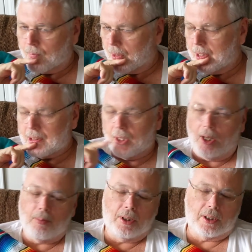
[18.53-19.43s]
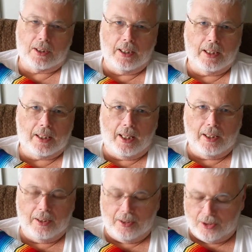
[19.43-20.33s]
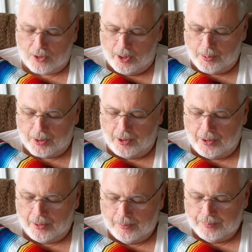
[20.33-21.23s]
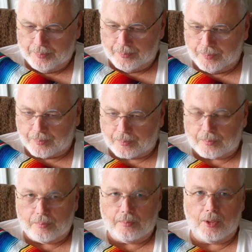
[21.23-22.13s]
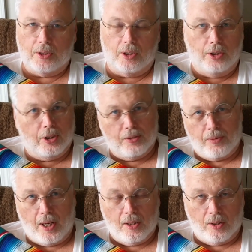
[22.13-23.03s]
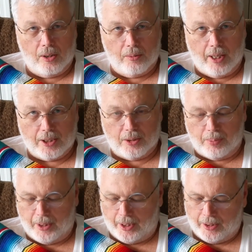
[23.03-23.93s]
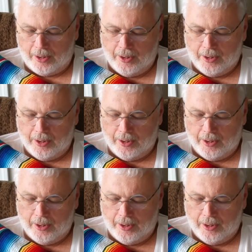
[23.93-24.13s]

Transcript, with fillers: And so I'll put the link down in the description so you can follow her recipe.